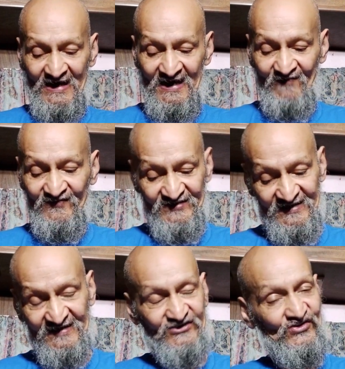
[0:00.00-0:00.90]
and
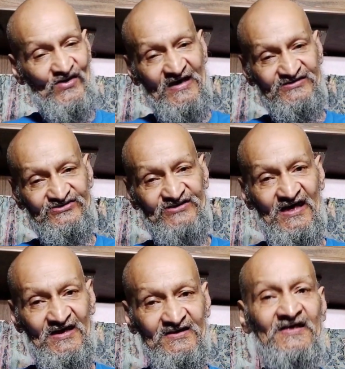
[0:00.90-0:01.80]
everything that Christ
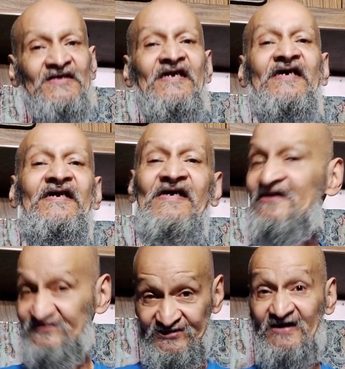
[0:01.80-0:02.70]
done,
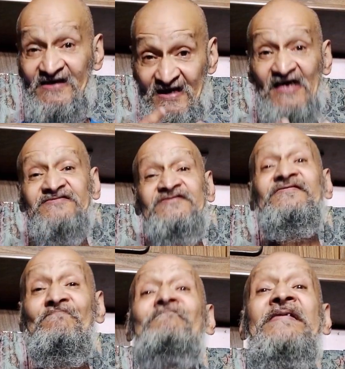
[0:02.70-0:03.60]
it's, it has
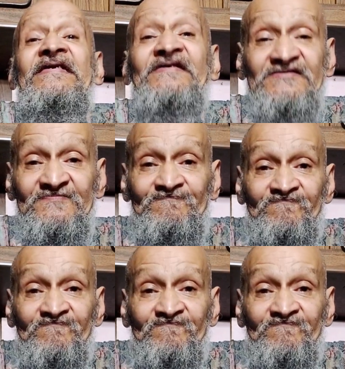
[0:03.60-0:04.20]
meaning.